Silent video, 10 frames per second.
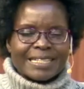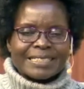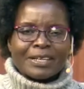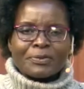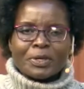
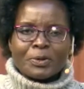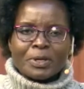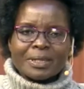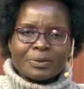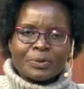Dear
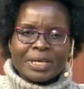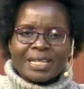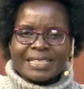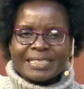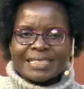viewer,
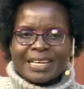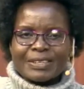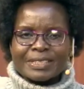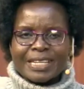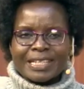we'll
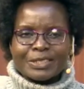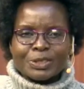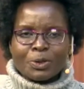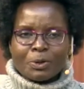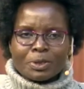now take a
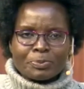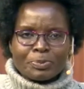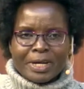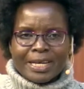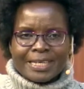short
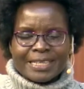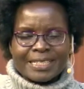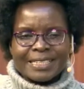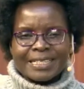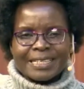break.
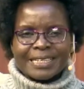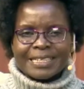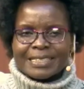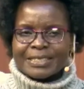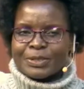
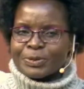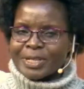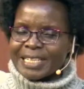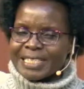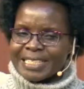You
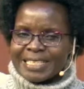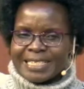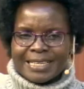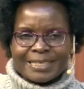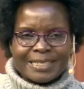can
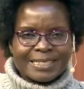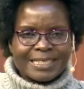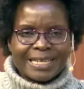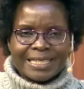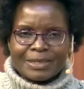hear it
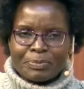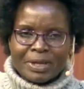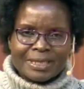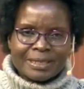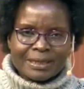getting
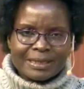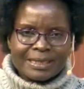better.